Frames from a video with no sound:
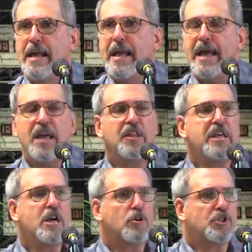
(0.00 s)
In the
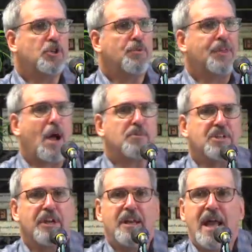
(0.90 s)
year
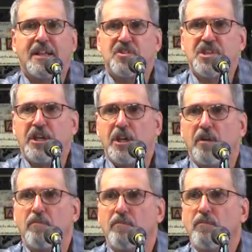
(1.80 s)
2019,
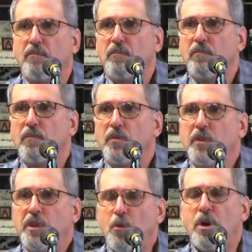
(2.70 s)

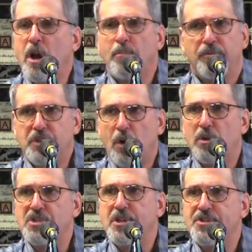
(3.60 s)
there were a number of
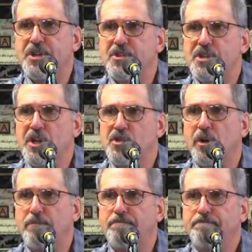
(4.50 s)
terrorist incidents in Israel.
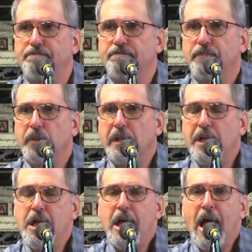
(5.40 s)

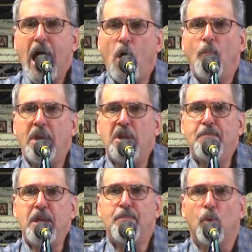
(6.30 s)
How many
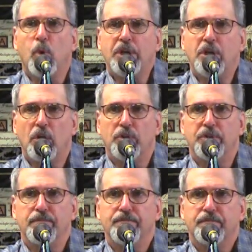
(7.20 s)
people were killed?
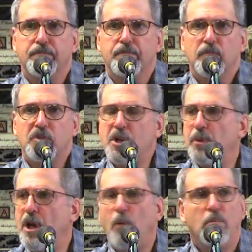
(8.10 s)
Does anyone know?